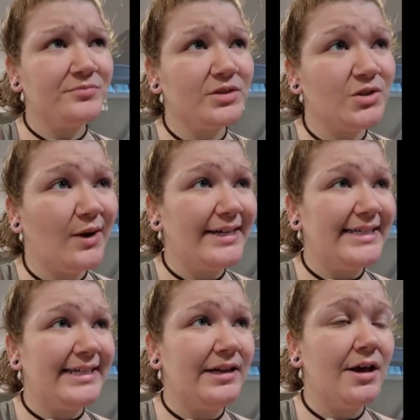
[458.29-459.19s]
So I
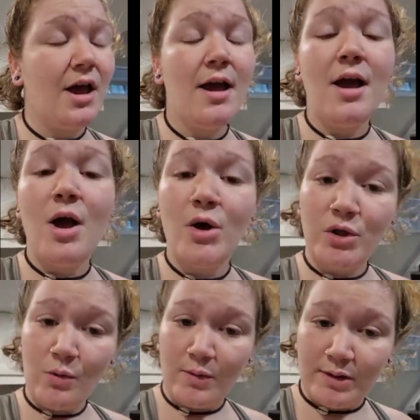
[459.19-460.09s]
did
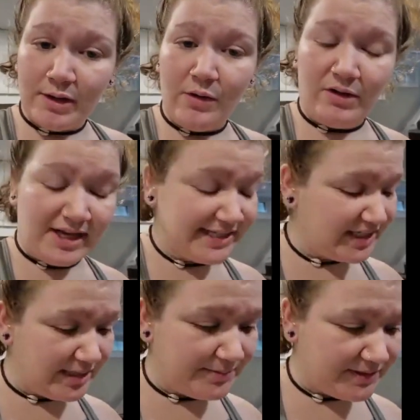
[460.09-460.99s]
coconut oil. I
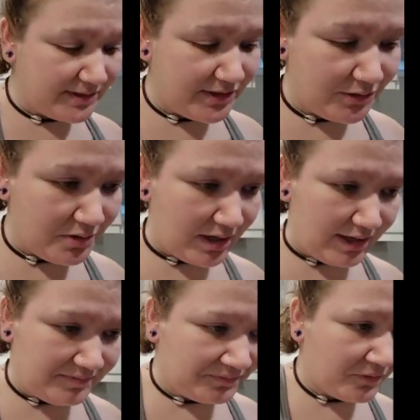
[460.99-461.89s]
substituted it.